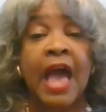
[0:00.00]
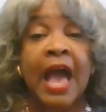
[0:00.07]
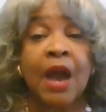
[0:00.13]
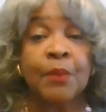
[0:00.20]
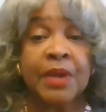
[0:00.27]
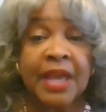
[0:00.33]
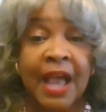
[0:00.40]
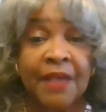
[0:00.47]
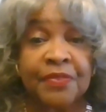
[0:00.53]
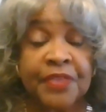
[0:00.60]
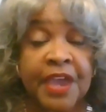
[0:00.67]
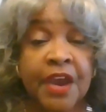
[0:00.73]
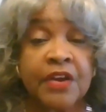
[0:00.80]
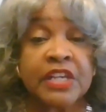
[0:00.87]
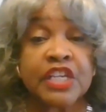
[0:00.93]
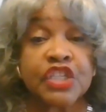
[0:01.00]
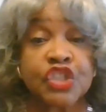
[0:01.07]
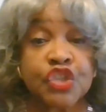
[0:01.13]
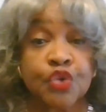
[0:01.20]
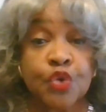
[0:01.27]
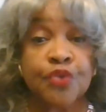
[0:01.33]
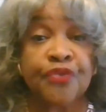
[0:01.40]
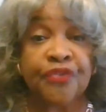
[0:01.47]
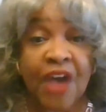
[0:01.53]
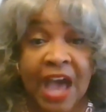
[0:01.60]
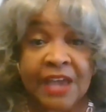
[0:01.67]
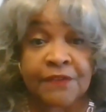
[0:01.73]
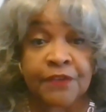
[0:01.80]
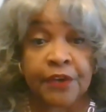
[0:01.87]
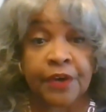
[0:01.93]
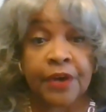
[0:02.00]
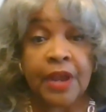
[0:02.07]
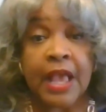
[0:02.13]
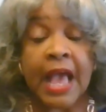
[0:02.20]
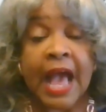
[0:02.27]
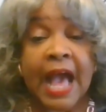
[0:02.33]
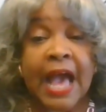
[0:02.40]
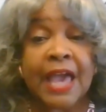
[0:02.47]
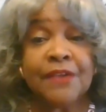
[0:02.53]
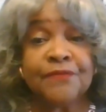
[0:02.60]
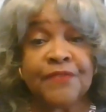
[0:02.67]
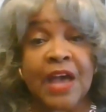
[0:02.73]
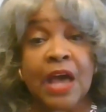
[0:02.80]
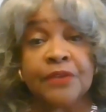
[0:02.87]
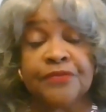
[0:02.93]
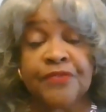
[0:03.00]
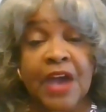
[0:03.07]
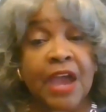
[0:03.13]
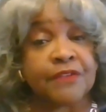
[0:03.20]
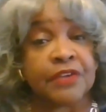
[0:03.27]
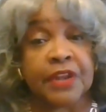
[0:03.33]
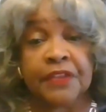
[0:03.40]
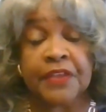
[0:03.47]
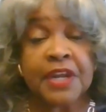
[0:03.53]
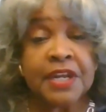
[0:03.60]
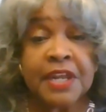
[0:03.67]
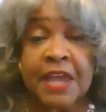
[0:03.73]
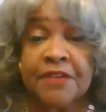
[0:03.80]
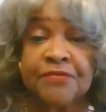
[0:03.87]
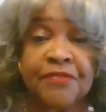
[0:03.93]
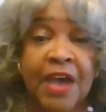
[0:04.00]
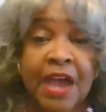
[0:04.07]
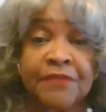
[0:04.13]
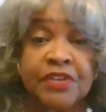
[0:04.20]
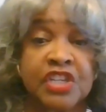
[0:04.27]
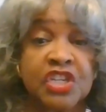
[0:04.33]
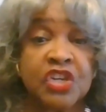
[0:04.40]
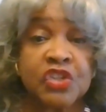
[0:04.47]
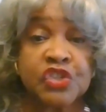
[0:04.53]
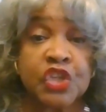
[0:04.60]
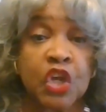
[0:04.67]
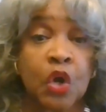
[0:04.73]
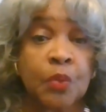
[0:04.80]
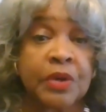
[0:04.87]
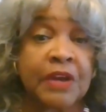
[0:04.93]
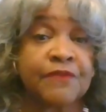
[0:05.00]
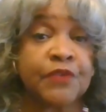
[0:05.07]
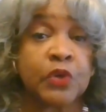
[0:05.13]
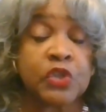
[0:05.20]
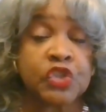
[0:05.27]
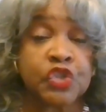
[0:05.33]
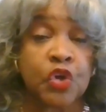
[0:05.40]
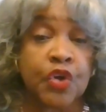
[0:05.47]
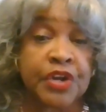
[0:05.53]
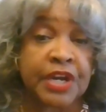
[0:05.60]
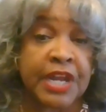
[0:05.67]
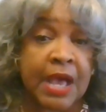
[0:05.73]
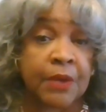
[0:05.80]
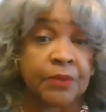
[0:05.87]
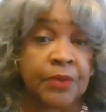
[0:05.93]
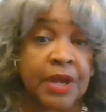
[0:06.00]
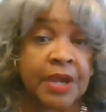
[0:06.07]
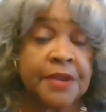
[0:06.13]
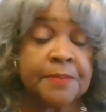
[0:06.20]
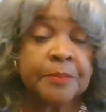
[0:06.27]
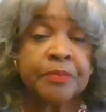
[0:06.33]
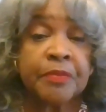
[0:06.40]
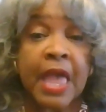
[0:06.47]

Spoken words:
How we got there is through Fiverr. I found Fiverr. Now, they didn't have Fiverr years ago when I first started out, right?